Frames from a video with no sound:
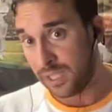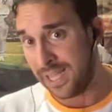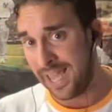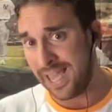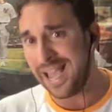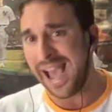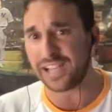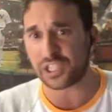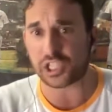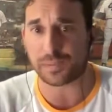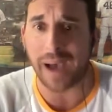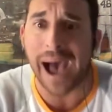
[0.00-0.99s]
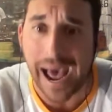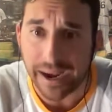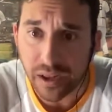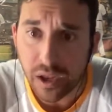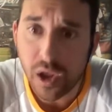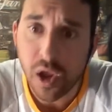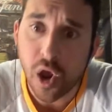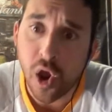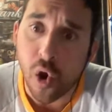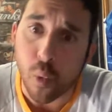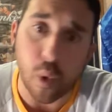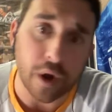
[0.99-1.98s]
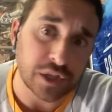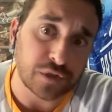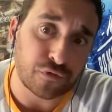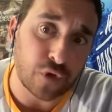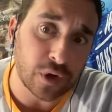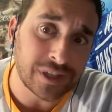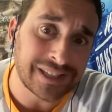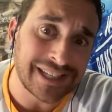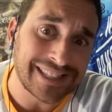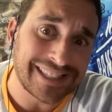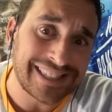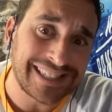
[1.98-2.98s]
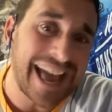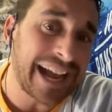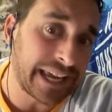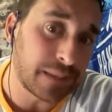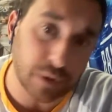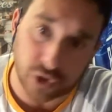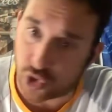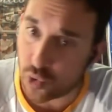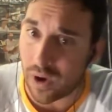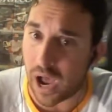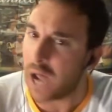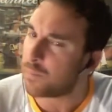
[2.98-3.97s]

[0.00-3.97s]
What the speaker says: King has a spot where it's first and second with two.